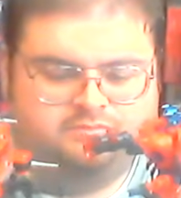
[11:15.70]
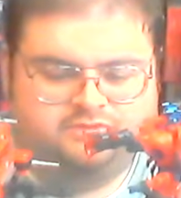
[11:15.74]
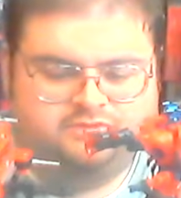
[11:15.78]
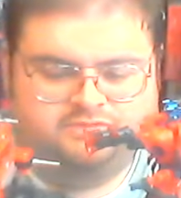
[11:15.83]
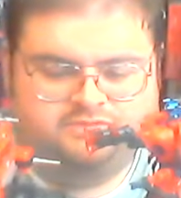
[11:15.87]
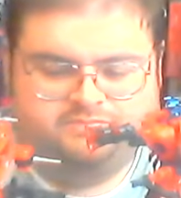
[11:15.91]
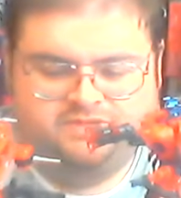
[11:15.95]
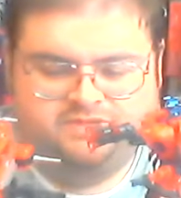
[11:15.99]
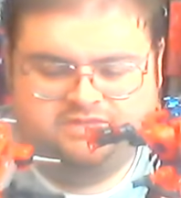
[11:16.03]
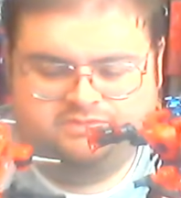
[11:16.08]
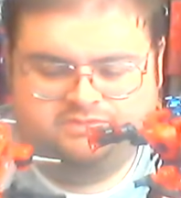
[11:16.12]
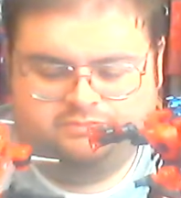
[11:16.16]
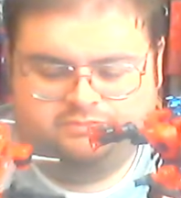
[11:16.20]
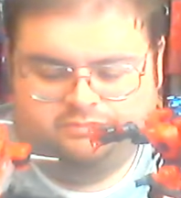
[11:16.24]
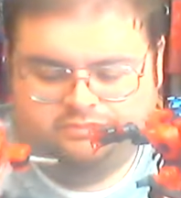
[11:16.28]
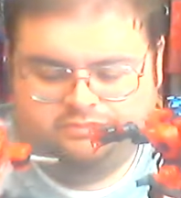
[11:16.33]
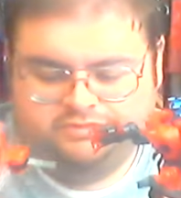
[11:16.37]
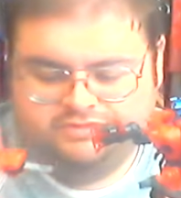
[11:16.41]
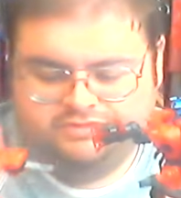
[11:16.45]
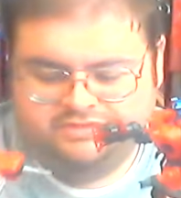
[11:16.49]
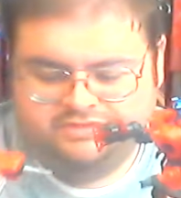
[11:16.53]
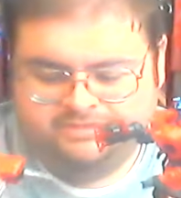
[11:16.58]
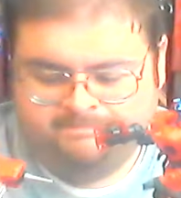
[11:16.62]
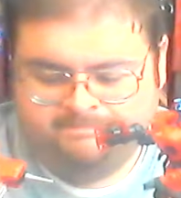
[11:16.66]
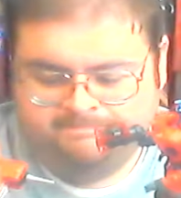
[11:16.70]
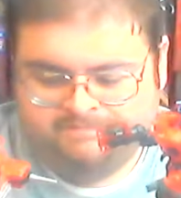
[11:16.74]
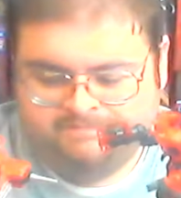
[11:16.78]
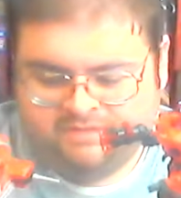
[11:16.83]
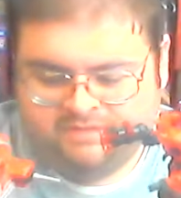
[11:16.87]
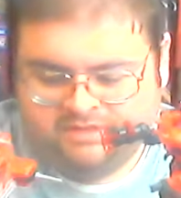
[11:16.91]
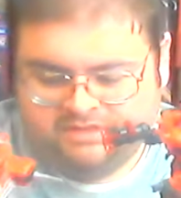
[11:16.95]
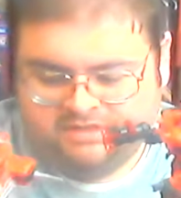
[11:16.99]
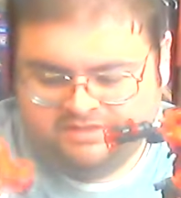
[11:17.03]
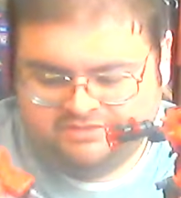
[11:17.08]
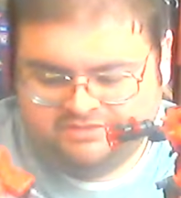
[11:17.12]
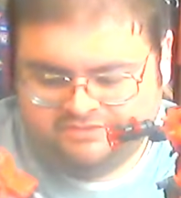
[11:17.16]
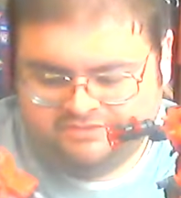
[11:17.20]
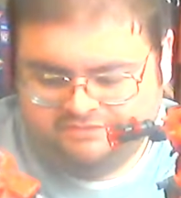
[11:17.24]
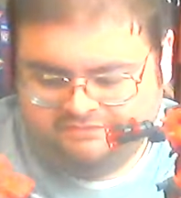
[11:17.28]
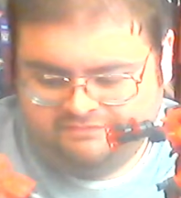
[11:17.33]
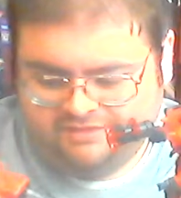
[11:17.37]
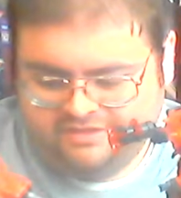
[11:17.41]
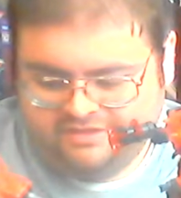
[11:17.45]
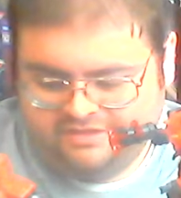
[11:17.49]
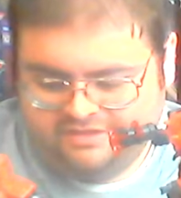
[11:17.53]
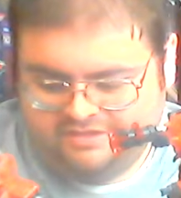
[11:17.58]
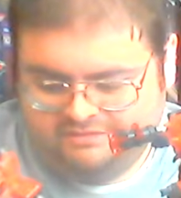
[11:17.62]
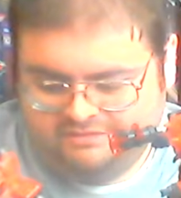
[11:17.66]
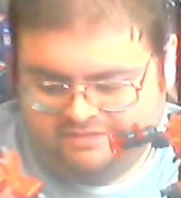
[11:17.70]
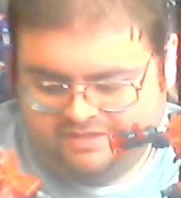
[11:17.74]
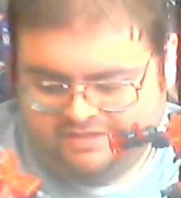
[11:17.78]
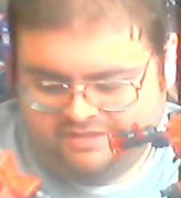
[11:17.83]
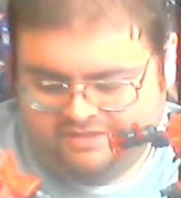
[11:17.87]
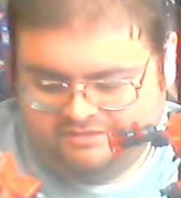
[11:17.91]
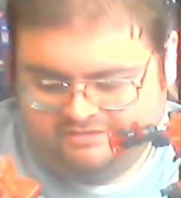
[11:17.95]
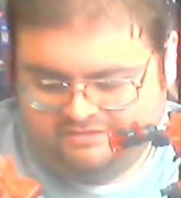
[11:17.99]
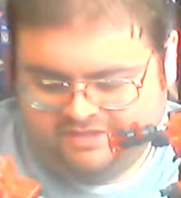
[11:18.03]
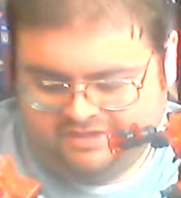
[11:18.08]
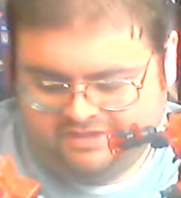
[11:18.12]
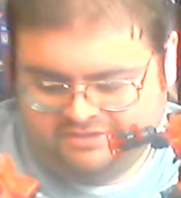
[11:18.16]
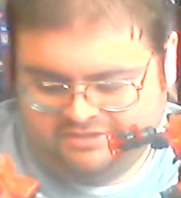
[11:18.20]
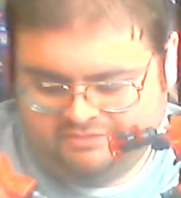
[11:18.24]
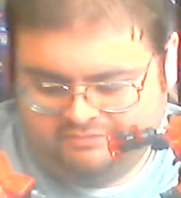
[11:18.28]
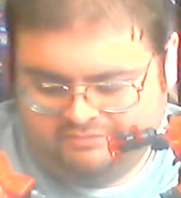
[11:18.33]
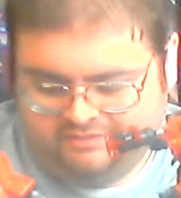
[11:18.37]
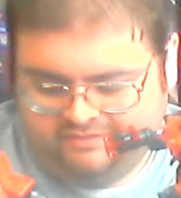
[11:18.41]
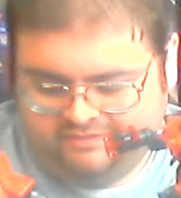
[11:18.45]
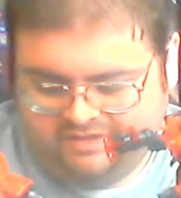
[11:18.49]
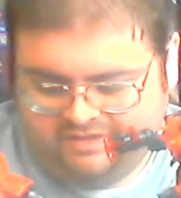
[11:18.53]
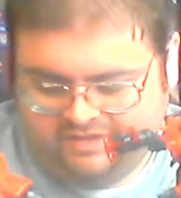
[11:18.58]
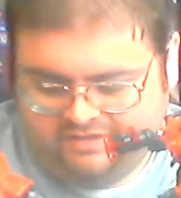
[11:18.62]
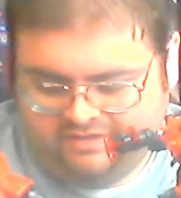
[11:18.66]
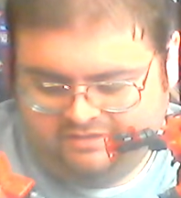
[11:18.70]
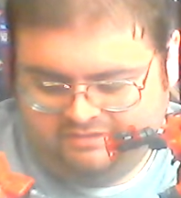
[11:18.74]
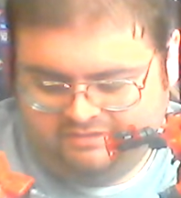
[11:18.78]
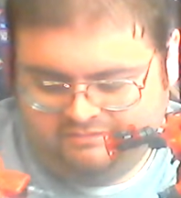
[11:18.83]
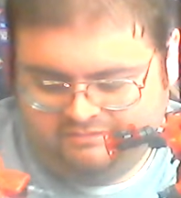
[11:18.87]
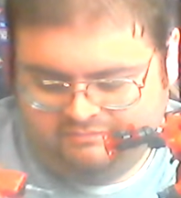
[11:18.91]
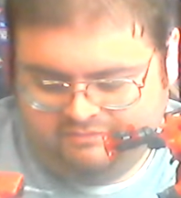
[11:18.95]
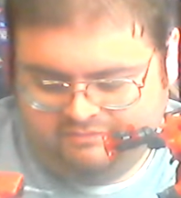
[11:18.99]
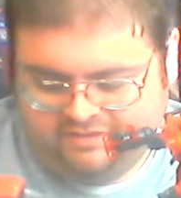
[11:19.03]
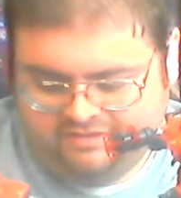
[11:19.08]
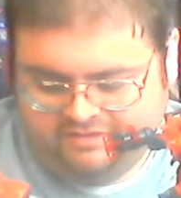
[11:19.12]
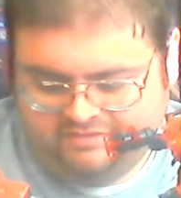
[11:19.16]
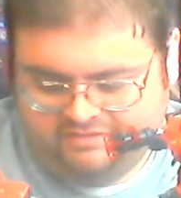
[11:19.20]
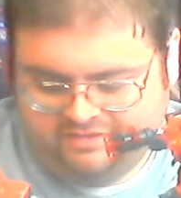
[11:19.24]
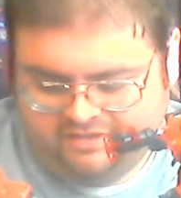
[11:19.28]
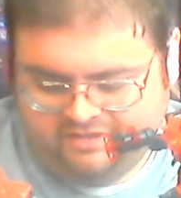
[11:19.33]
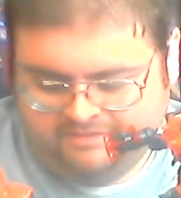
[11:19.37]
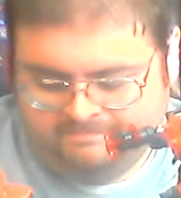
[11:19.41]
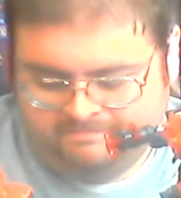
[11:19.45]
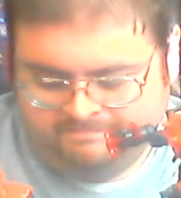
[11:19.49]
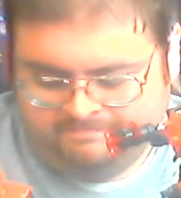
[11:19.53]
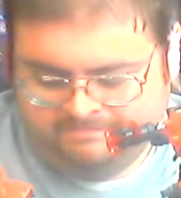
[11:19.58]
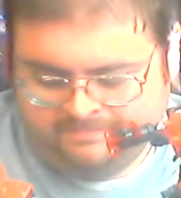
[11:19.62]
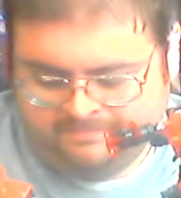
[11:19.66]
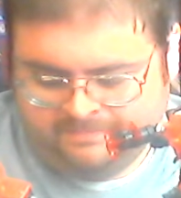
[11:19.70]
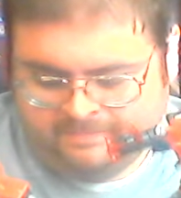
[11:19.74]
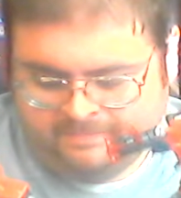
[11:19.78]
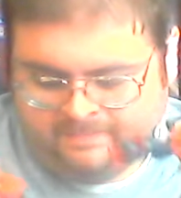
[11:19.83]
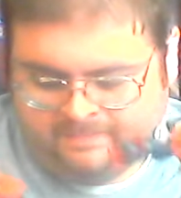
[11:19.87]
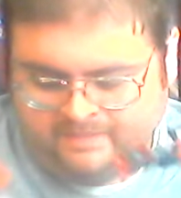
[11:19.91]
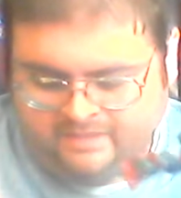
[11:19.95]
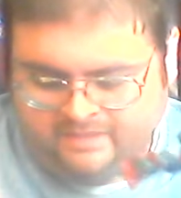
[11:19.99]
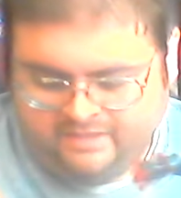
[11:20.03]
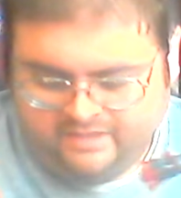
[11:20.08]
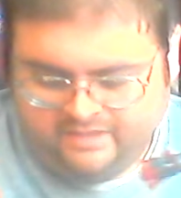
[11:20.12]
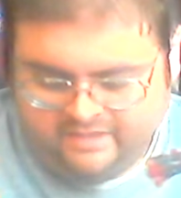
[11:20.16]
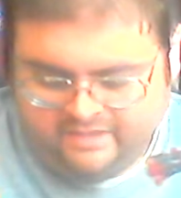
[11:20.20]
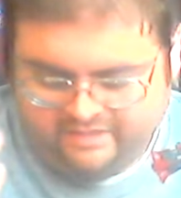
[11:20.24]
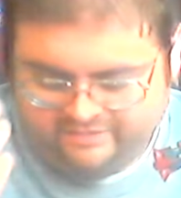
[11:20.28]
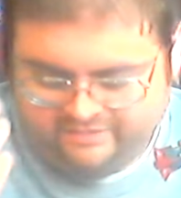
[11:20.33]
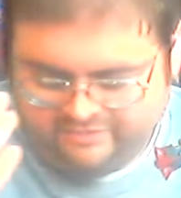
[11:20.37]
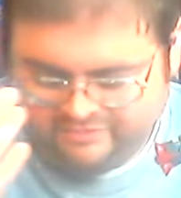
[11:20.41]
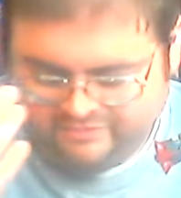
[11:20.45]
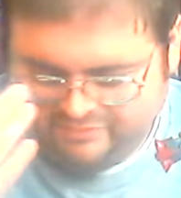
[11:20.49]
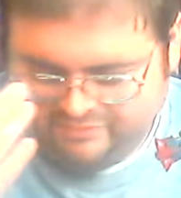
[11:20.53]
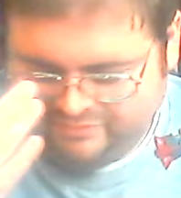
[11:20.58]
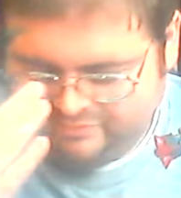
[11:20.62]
Beast Wars. So far, the only interaction we've gotten with characters